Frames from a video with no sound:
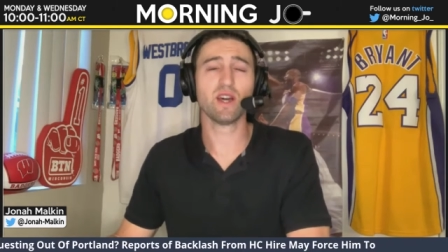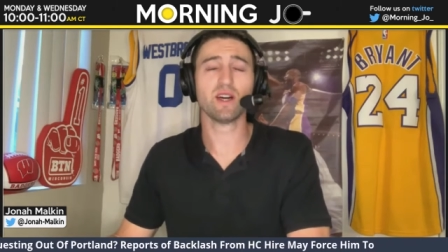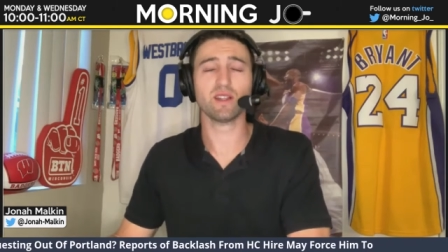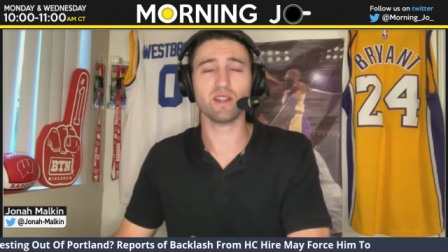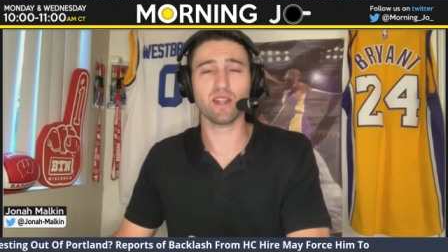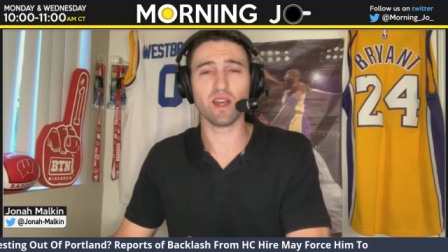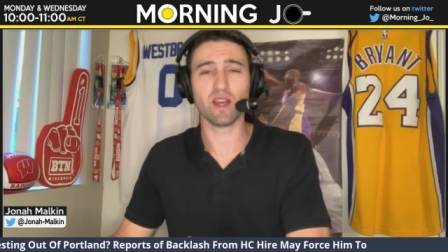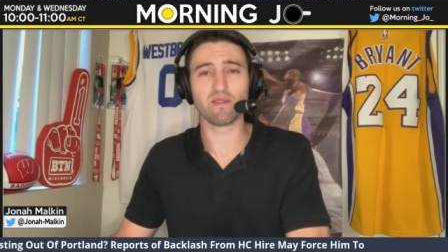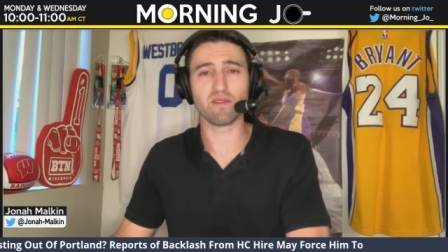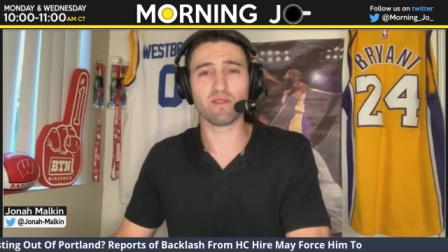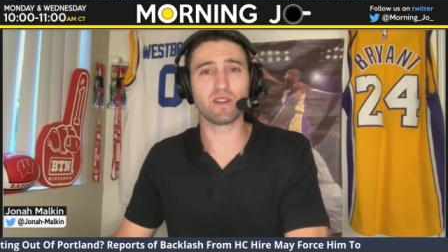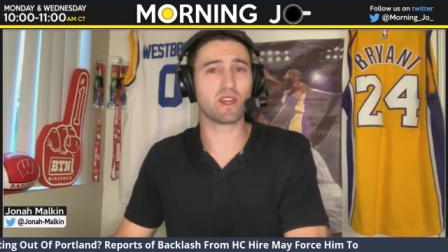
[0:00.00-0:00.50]

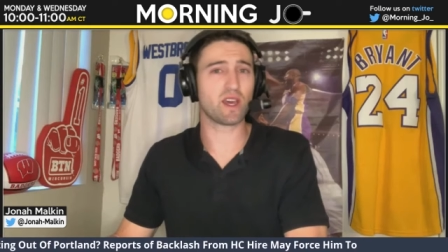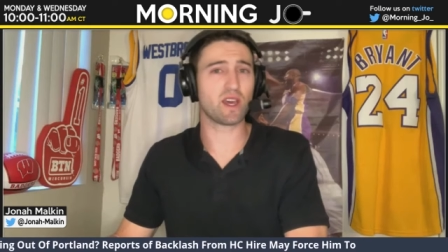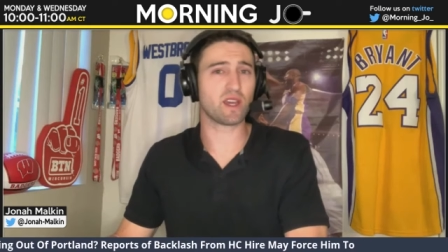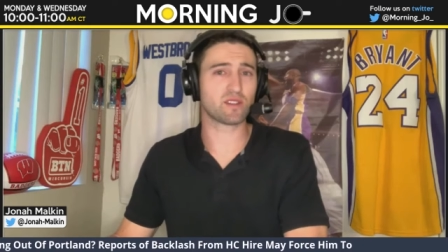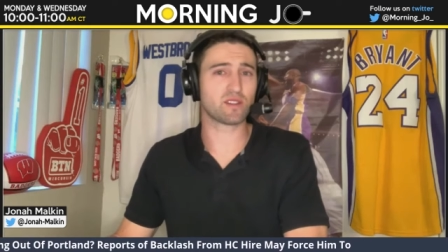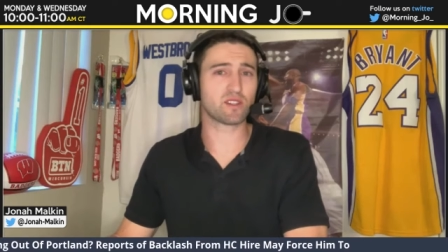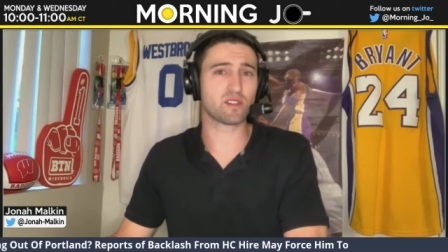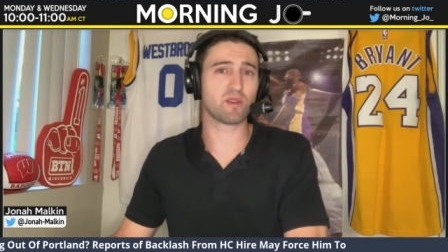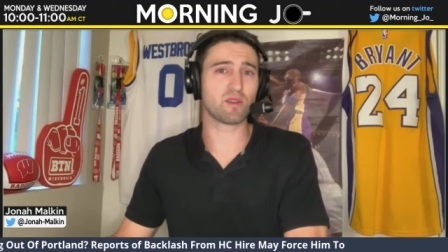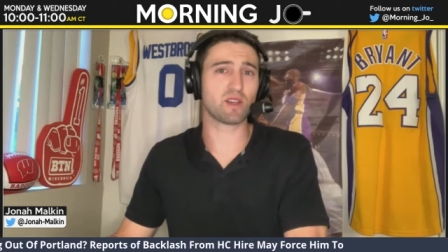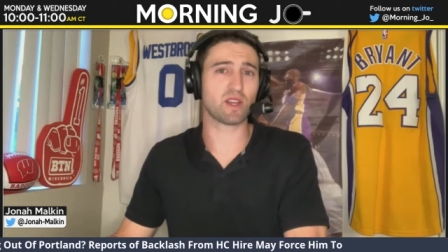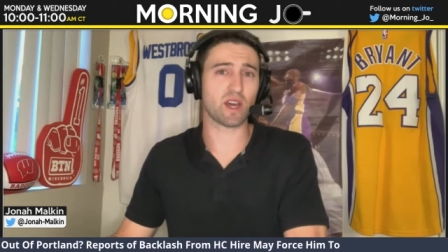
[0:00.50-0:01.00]
levied
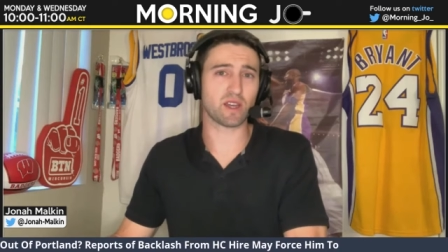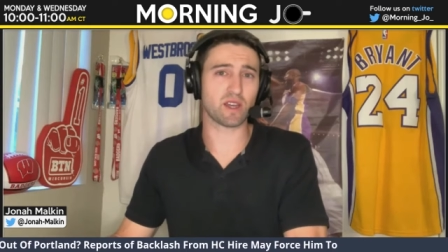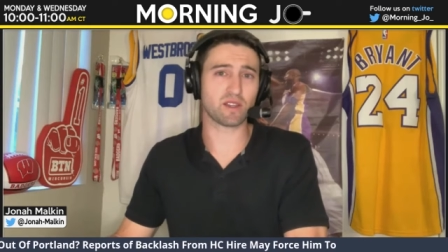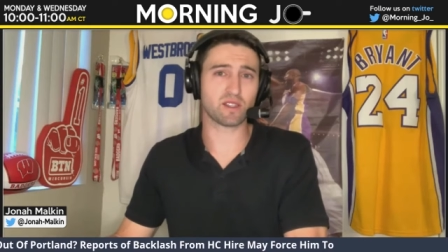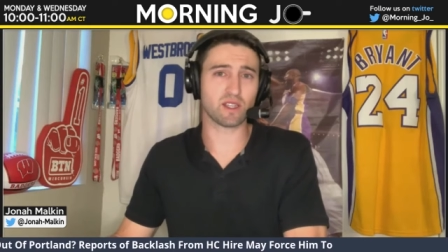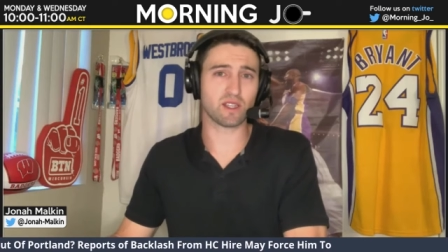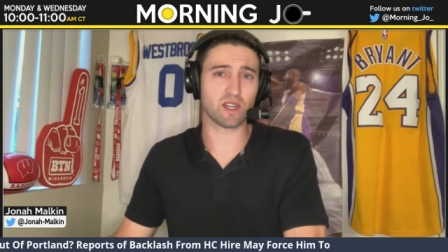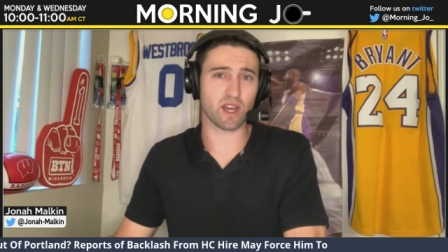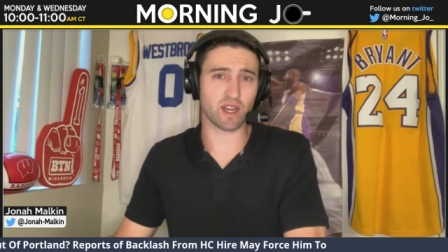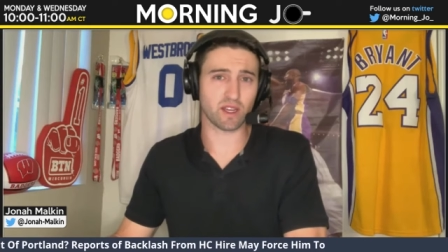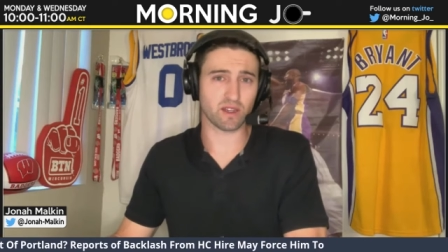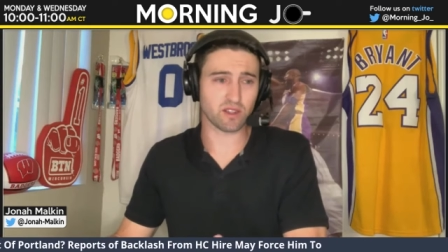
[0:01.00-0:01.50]
against him in
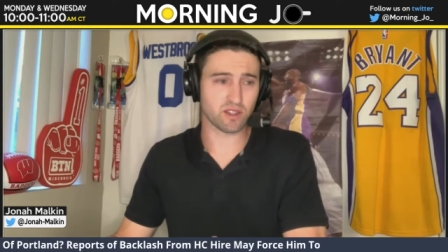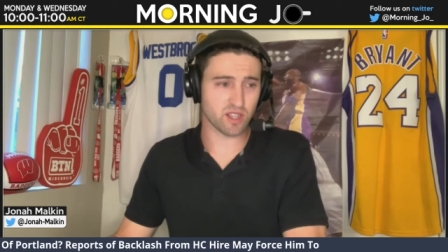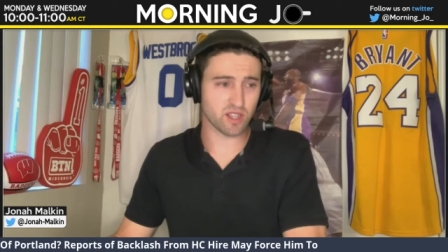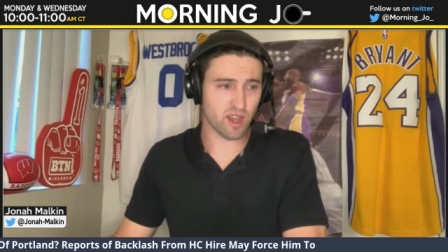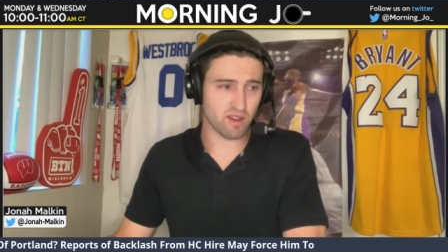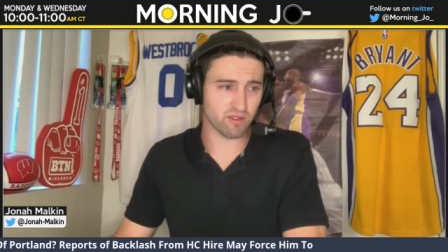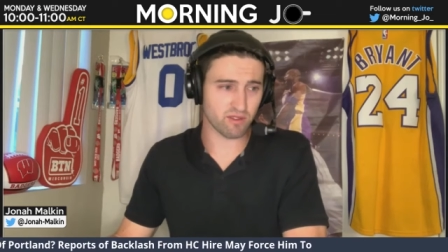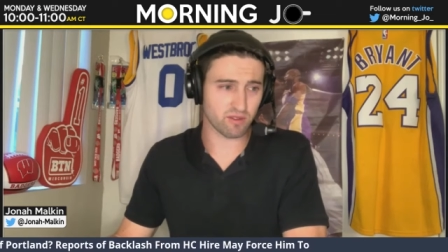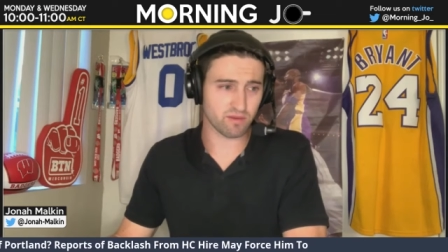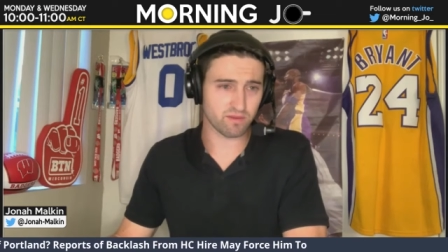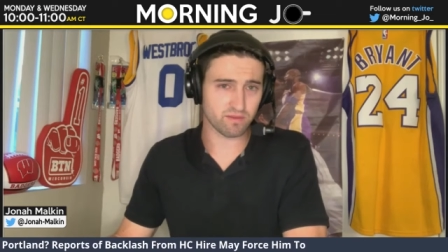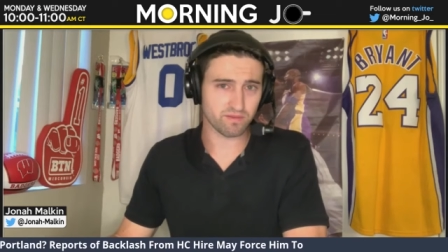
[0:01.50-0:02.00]

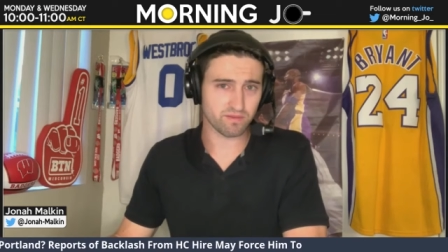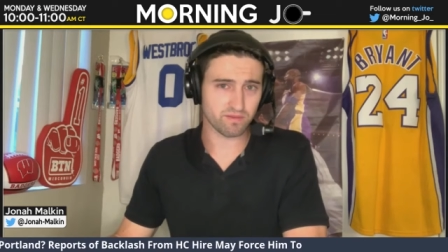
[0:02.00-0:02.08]
1997.